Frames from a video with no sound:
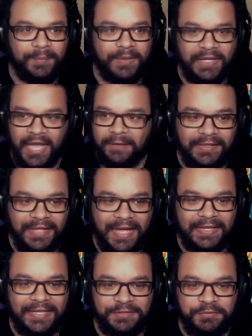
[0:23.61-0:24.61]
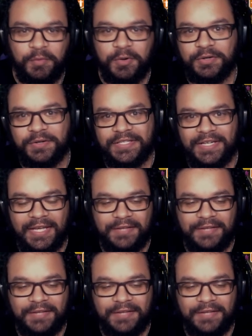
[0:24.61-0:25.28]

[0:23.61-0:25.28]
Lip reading: But yeah, that is what we're doing today.